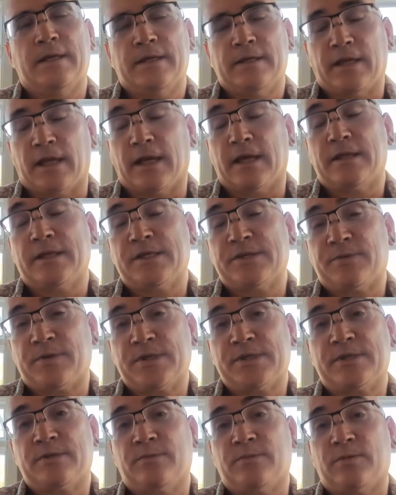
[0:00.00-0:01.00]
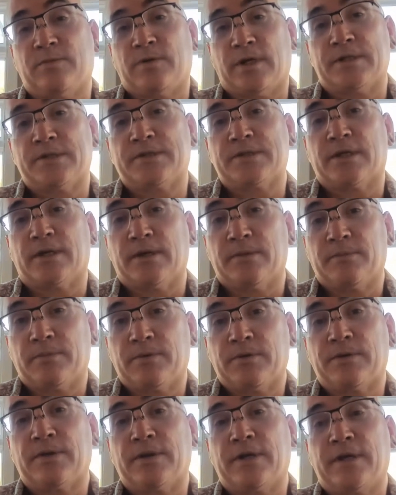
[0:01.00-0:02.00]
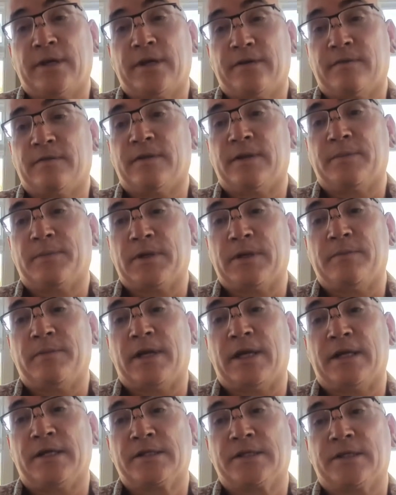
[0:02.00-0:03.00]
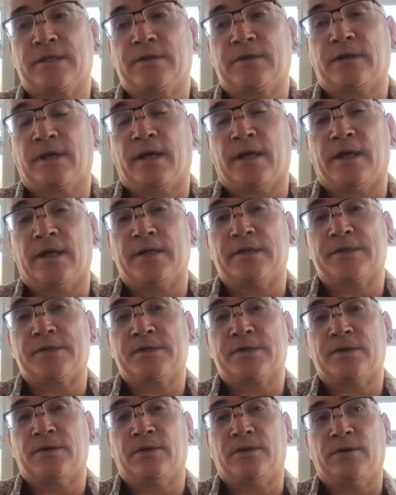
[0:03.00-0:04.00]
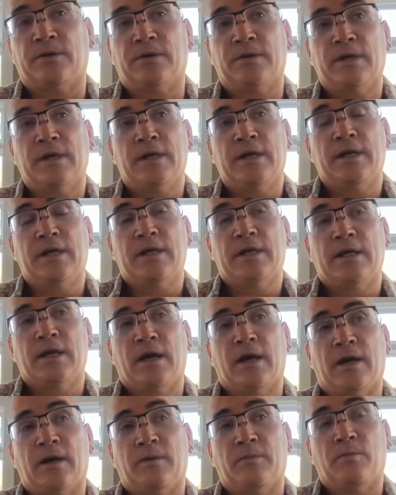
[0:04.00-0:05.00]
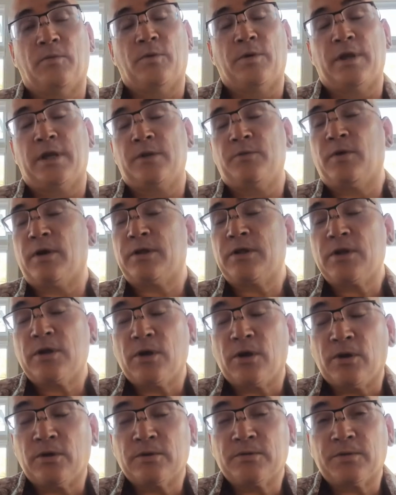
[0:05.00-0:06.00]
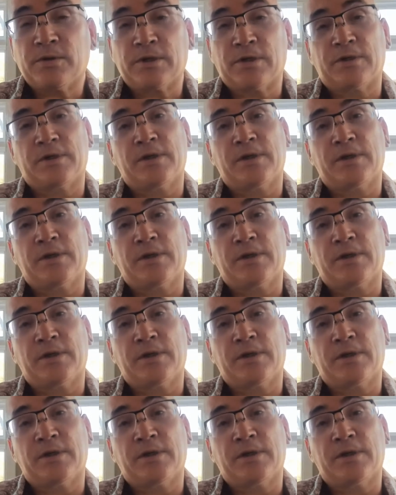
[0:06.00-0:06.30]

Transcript: yeah, these wisdom wands are pretty flippin' amazing, you guys. So, um, and whether you own one or